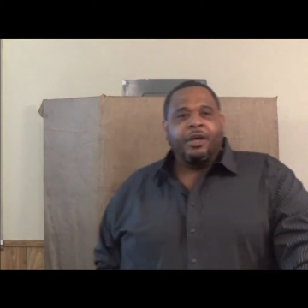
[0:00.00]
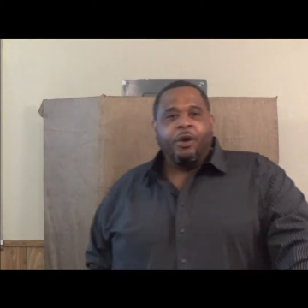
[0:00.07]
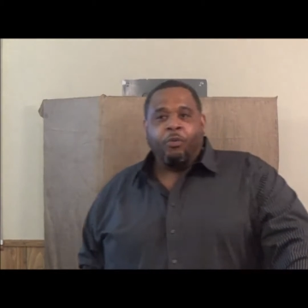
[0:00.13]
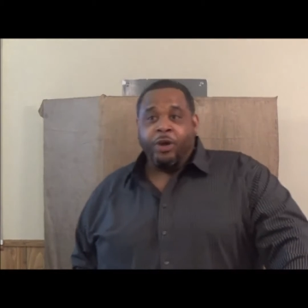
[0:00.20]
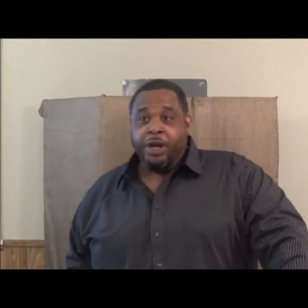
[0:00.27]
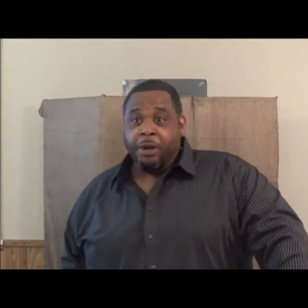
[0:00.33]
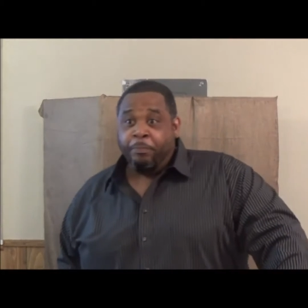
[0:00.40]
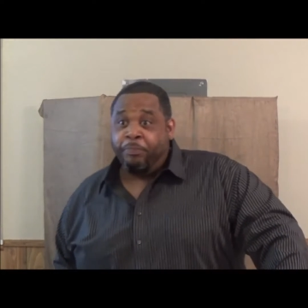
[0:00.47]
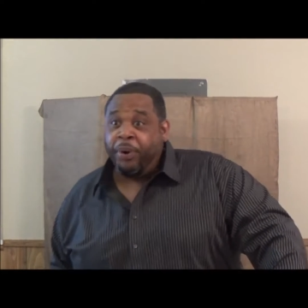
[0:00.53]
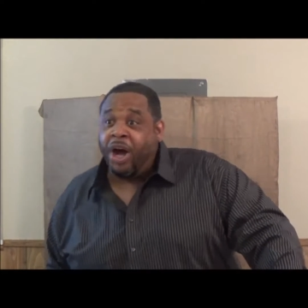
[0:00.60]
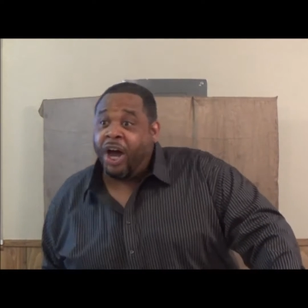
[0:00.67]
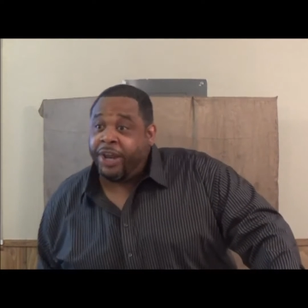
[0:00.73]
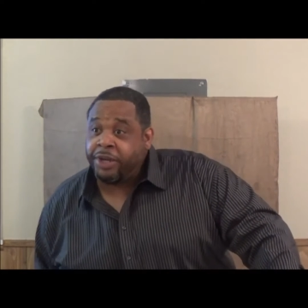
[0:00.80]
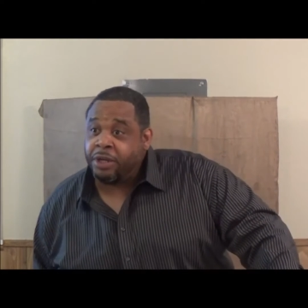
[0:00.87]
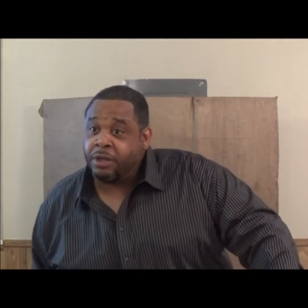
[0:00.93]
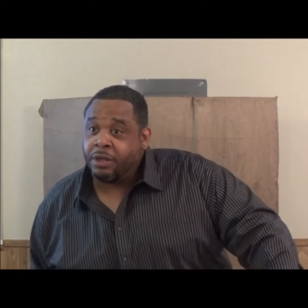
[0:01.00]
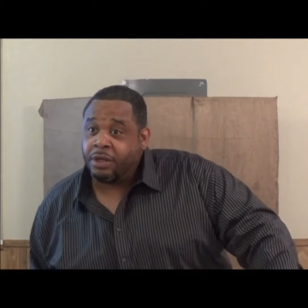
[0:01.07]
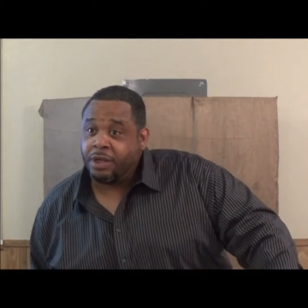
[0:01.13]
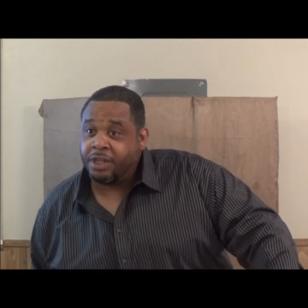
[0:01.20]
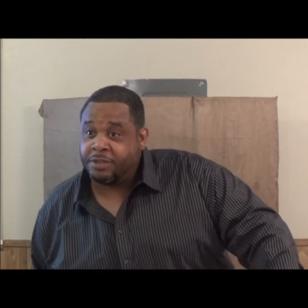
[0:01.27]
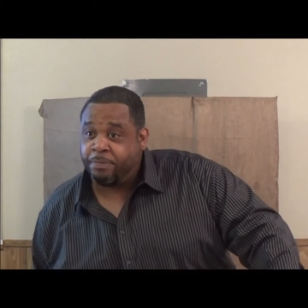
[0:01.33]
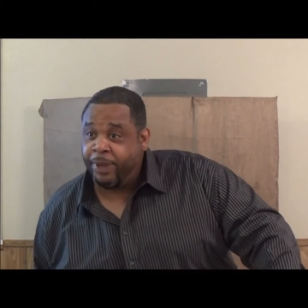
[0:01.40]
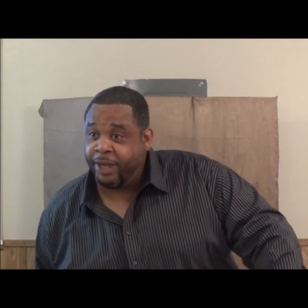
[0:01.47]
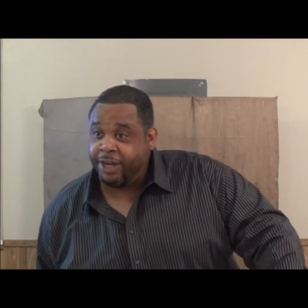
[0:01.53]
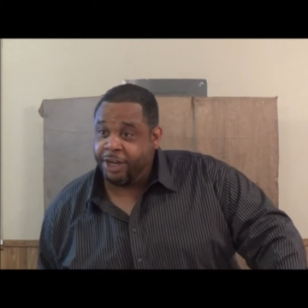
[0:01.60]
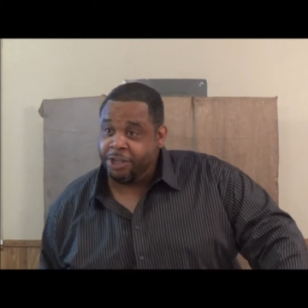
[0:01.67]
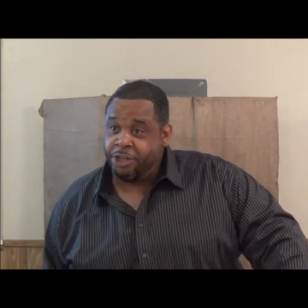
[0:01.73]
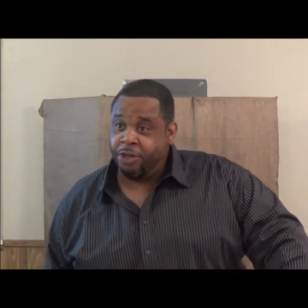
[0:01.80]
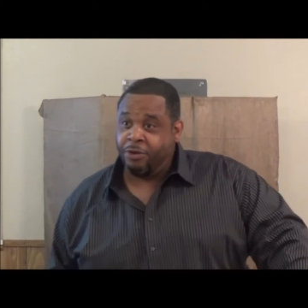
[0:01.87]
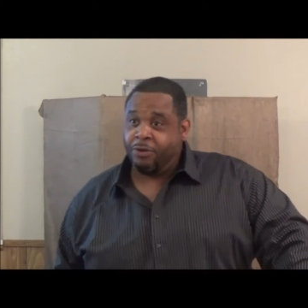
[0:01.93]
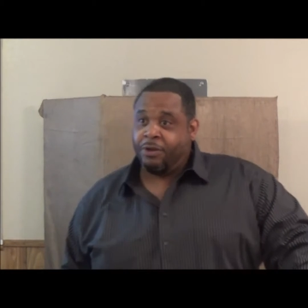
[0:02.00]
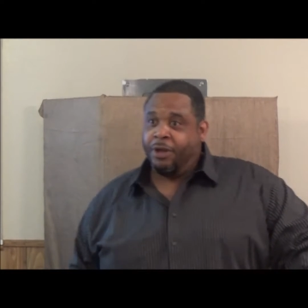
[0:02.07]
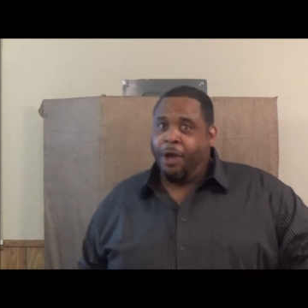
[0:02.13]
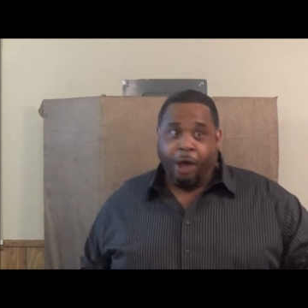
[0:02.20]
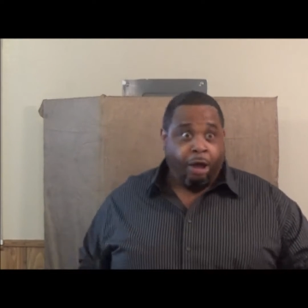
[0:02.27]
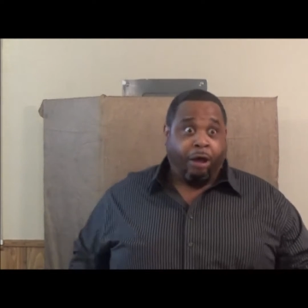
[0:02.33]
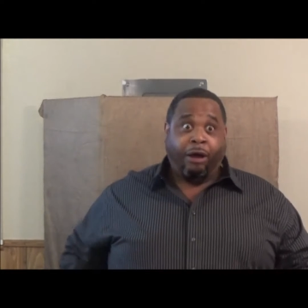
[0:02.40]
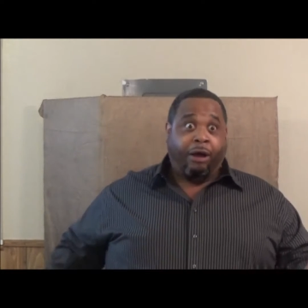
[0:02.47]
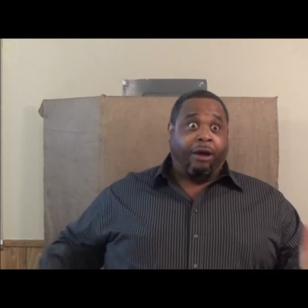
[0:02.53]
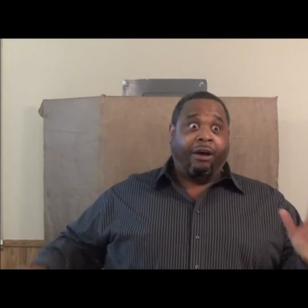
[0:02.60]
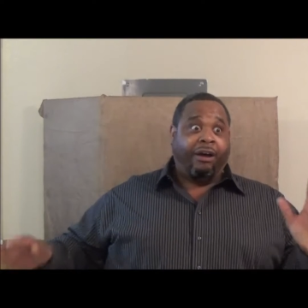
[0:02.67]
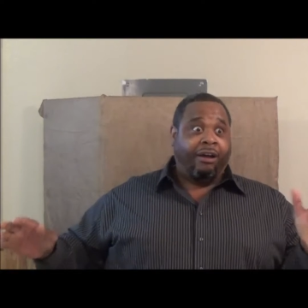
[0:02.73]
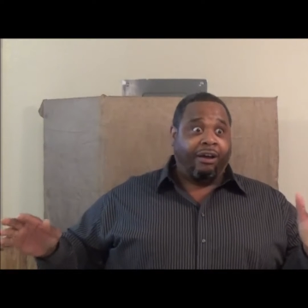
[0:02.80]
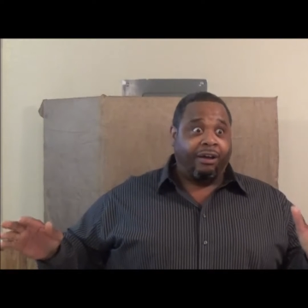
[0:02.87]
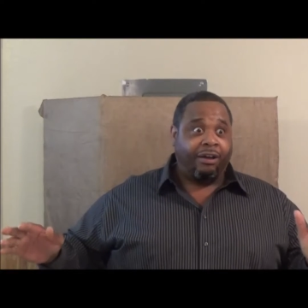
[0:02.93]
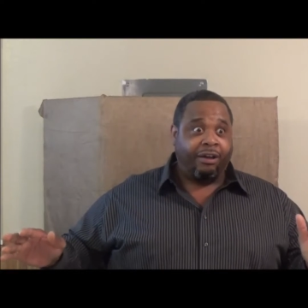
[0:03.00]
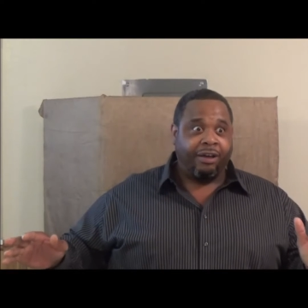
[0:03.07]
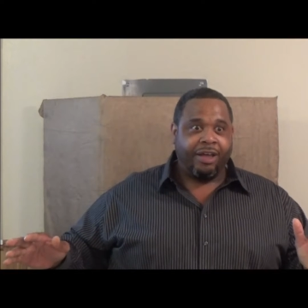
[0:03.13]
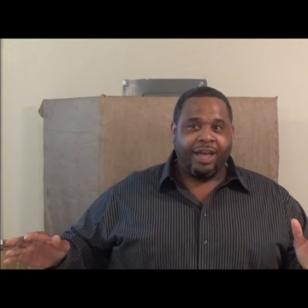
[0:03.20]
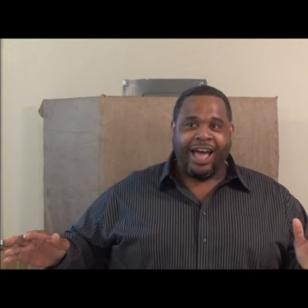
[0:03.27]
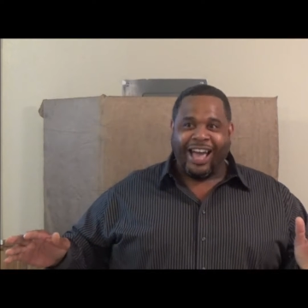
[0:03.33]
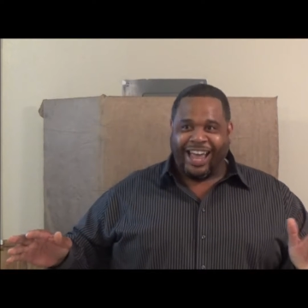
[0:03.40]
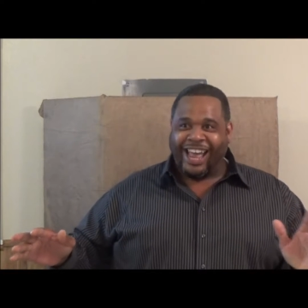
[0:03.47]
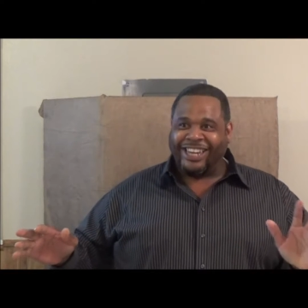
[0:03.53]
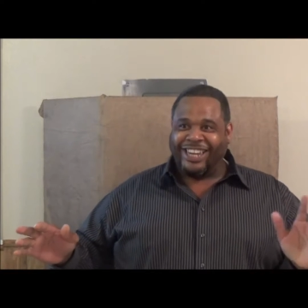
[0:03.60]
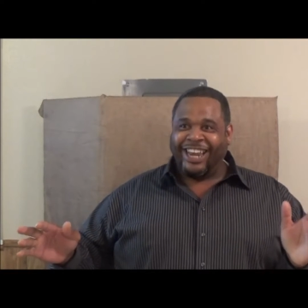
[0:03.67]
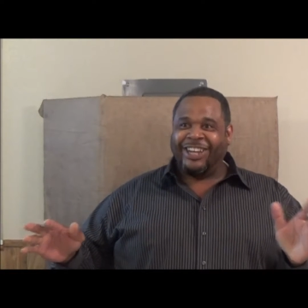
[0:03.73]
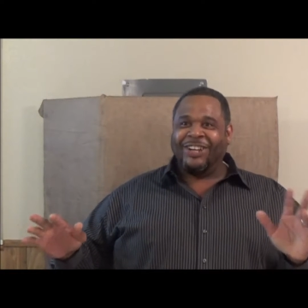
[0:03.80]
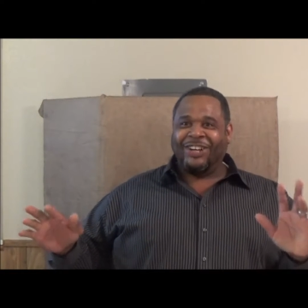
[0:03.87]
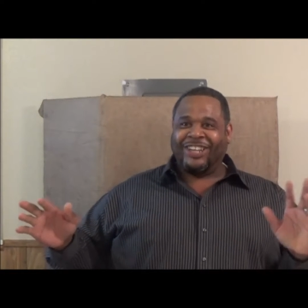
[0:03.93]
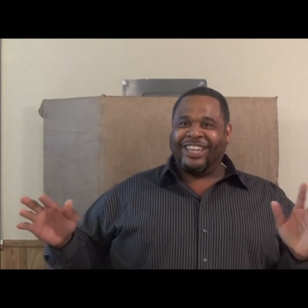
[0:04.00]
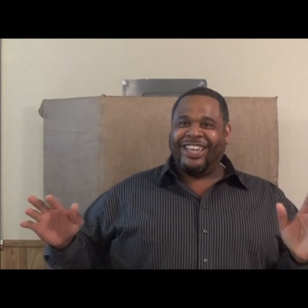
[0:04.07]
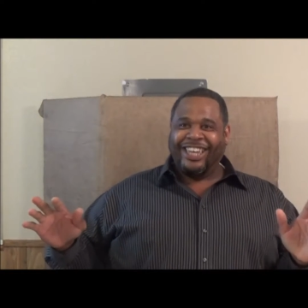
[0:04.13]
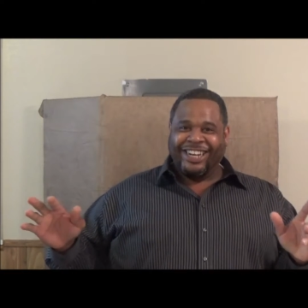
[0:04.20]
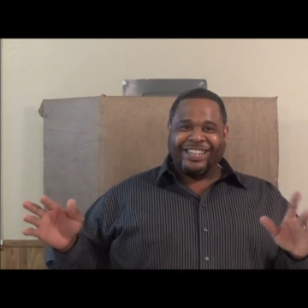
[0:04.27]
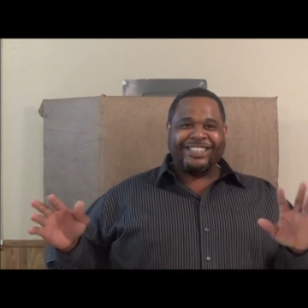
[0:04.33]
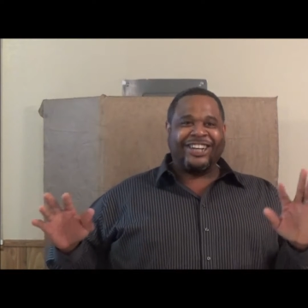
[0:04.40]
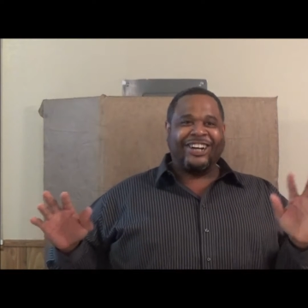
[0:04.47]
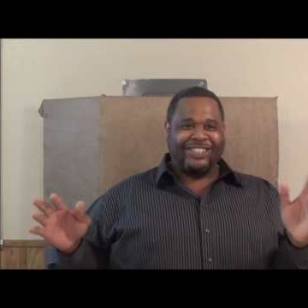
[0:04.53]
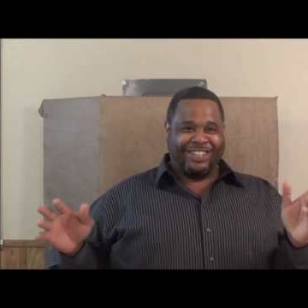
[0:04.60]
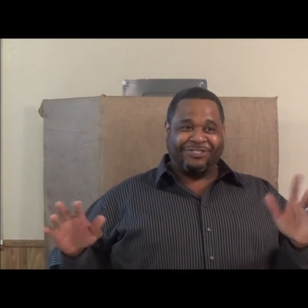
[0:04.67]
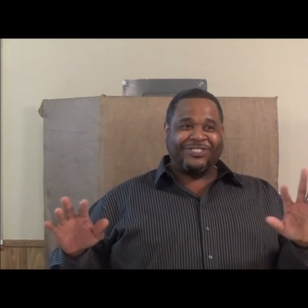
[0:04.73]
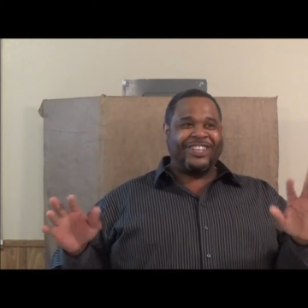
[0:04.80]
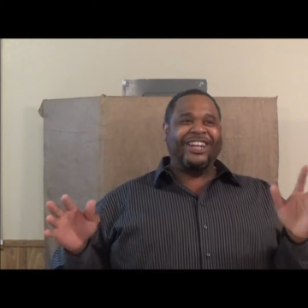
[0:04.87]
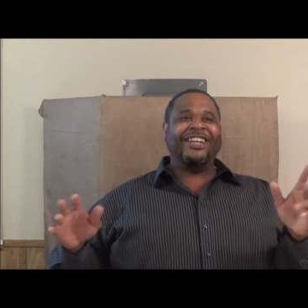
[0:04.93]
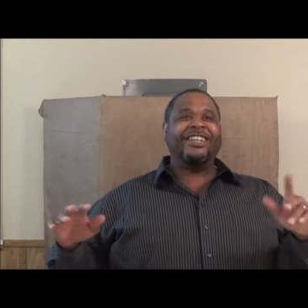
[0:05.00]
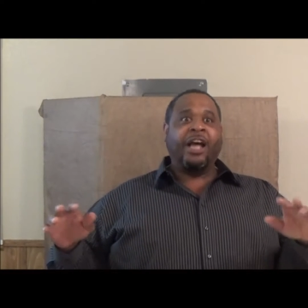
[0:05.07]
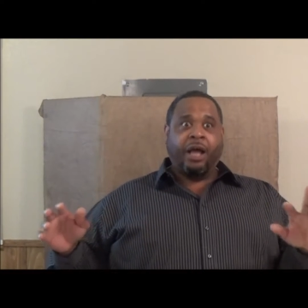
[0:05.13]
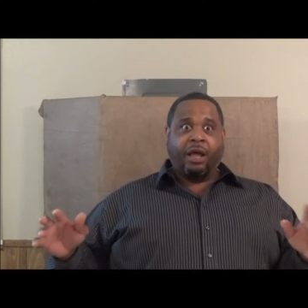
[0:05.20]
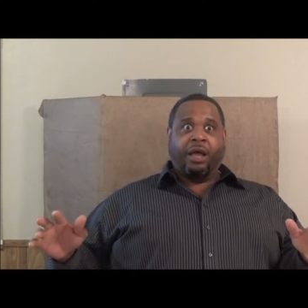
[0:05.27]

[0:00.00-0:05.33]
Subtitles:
When the but is bigger than you, I got that look in the church, I'm serious.